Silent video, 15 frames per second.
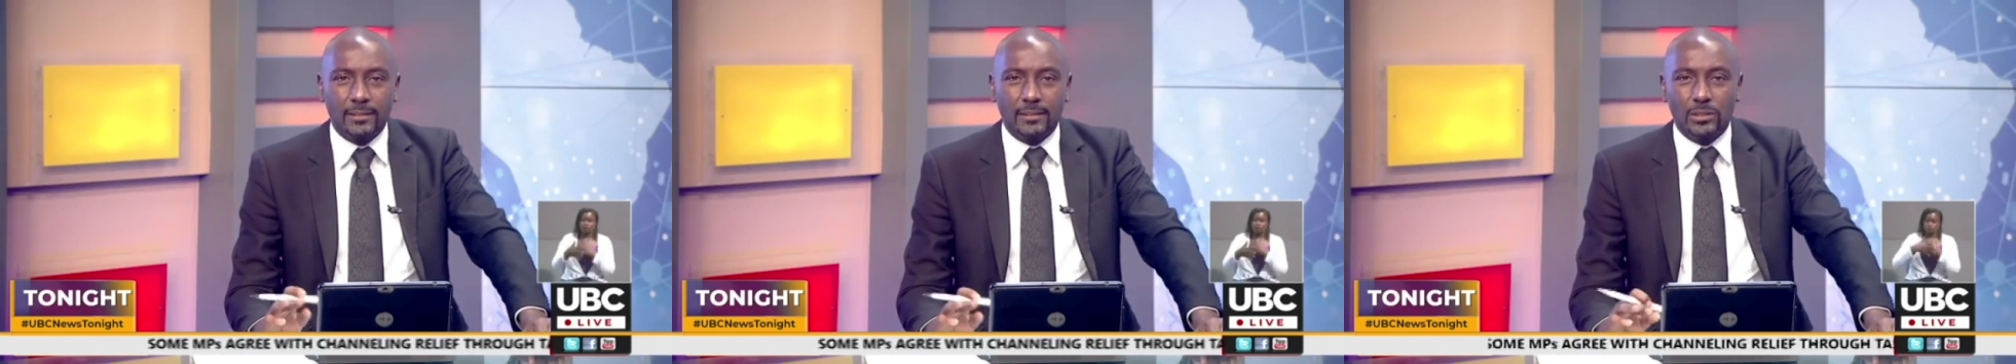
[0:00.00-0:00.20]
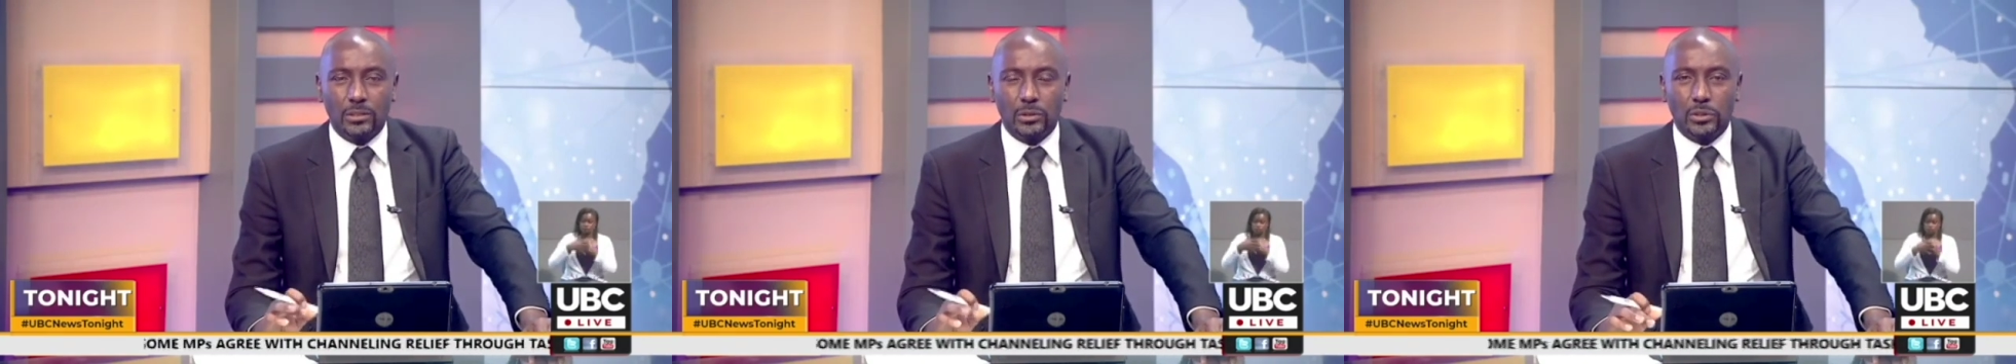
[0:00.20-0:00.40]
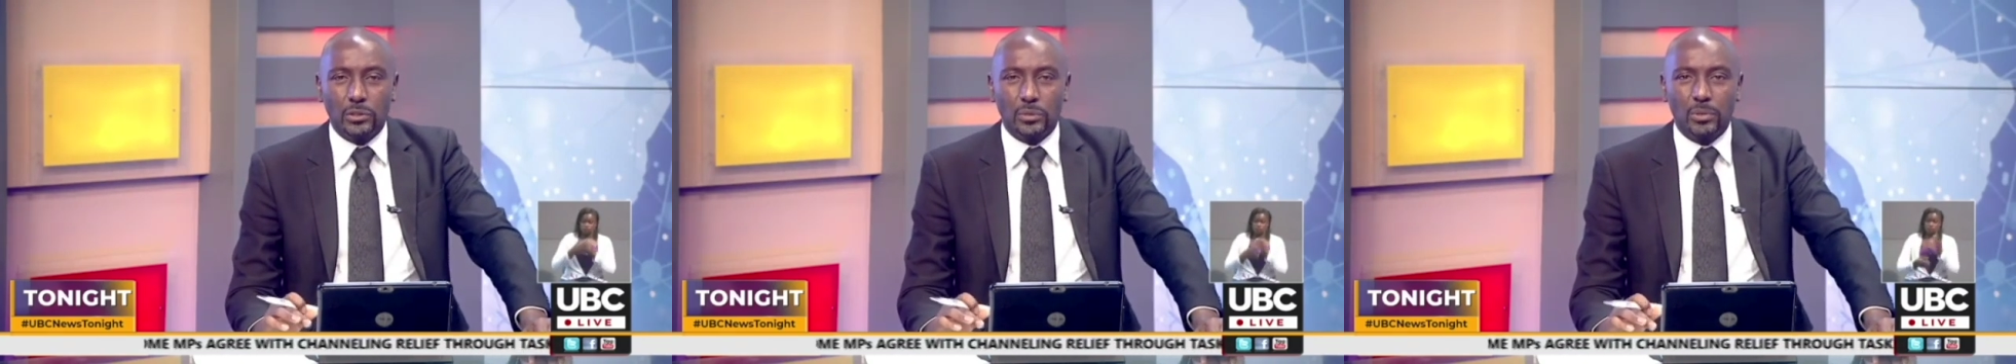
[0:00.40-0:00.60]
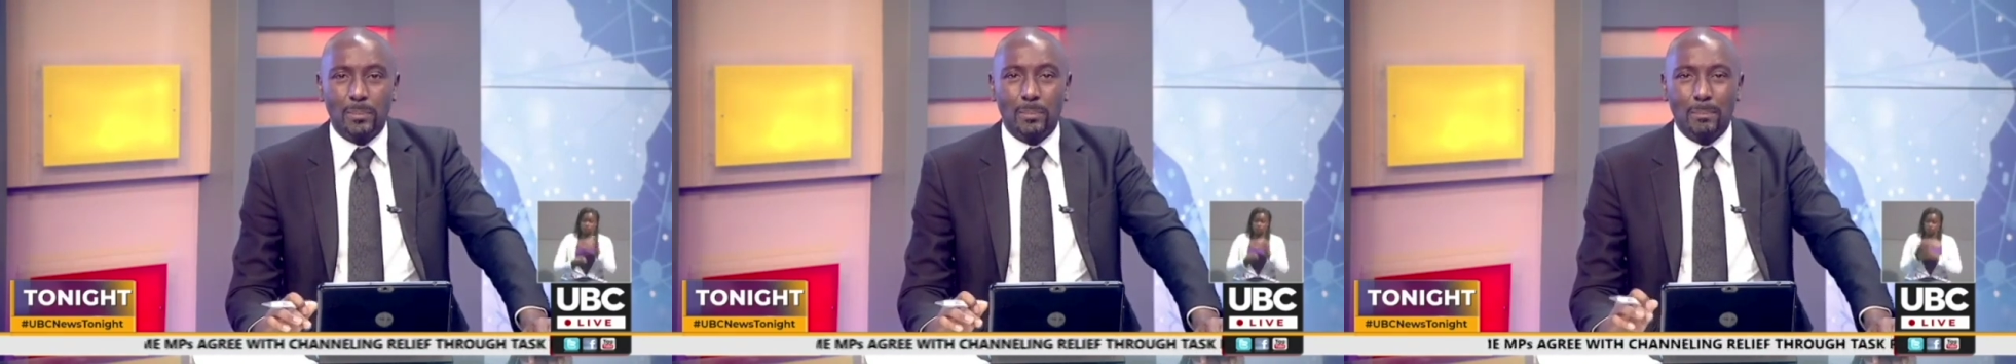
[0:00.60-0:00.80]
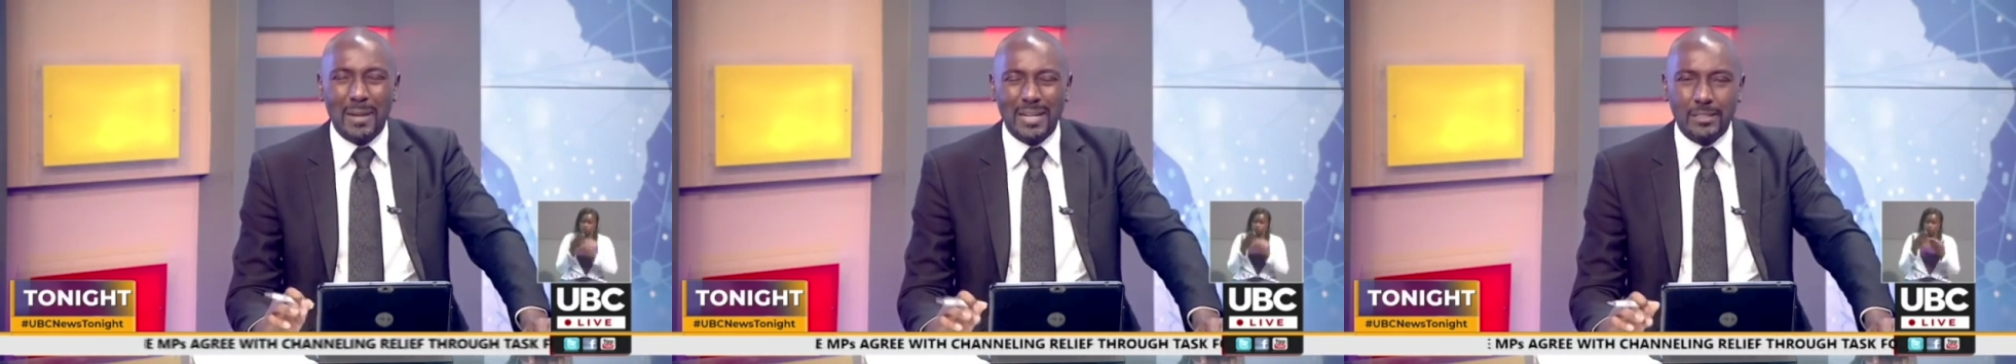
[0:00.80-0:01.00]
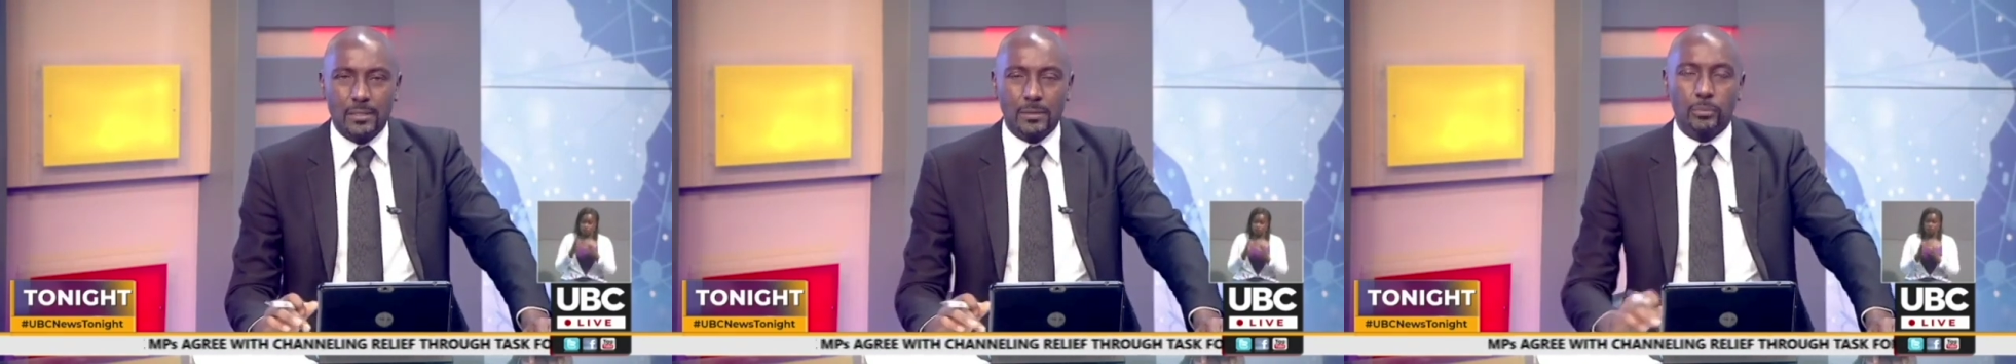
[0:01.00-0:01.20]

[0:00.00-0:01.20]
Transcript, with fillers: there is going to be mass